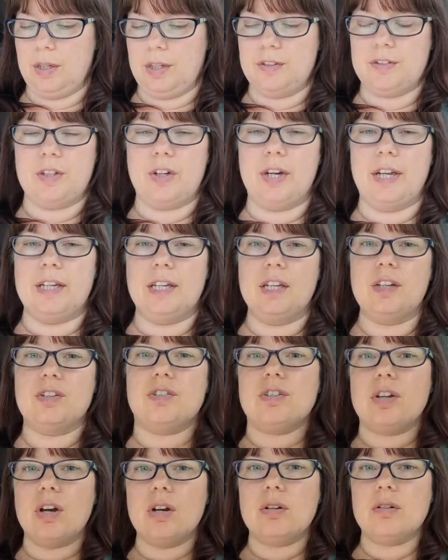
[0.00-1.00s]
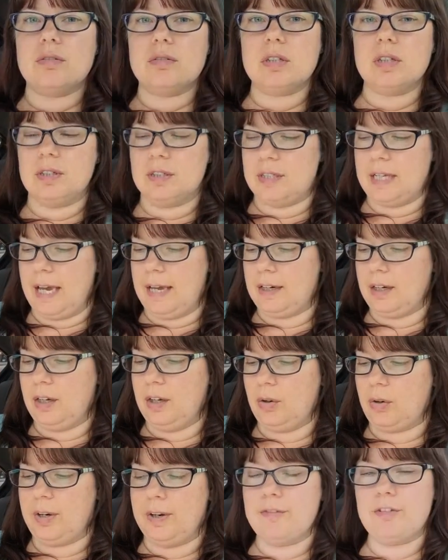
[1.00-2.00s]
Is there any known
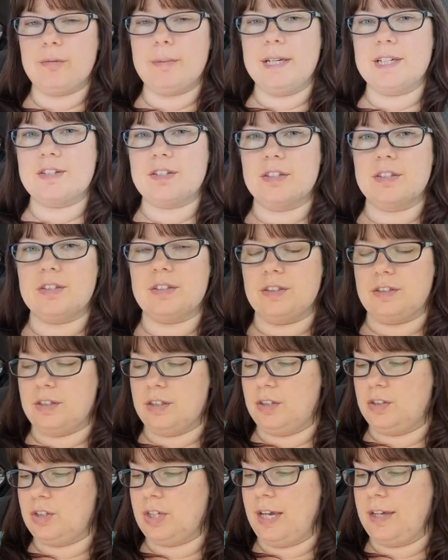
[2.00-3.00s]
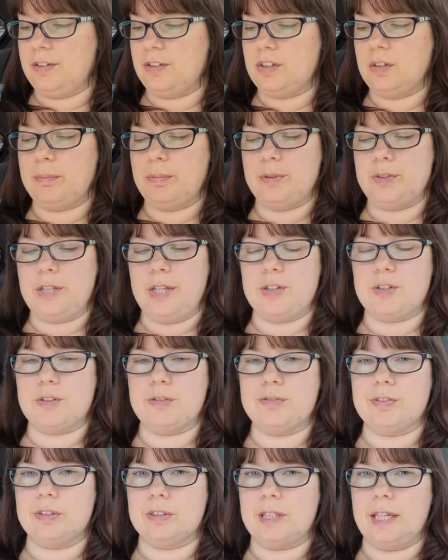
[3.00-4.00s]
data or information to suggest the
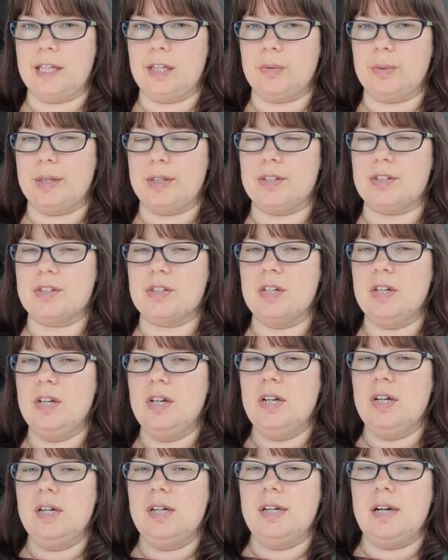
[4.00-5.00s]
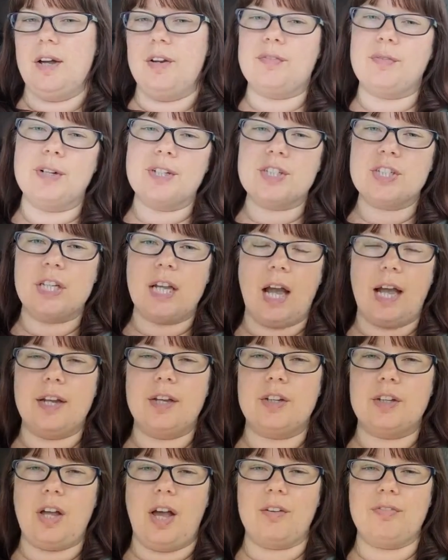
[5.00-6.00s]
potential for language? Unfortunately, I
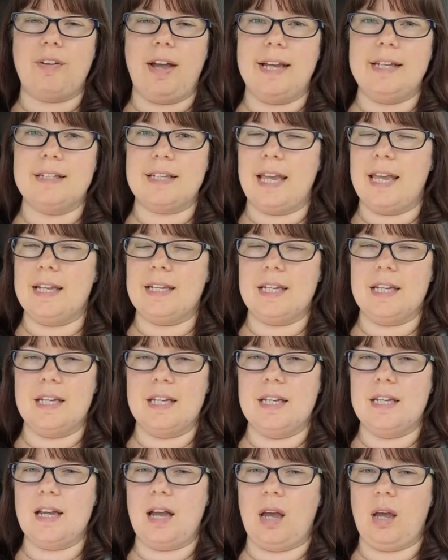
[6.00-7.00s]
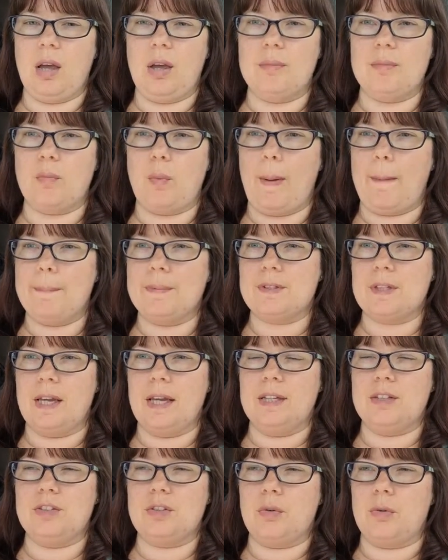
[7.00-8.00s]
could not find any
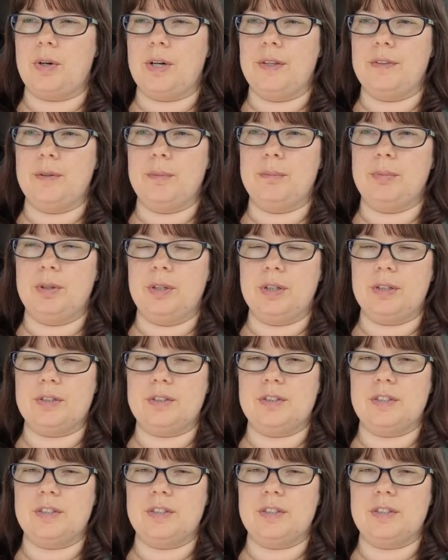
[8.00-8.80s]
websites or in the book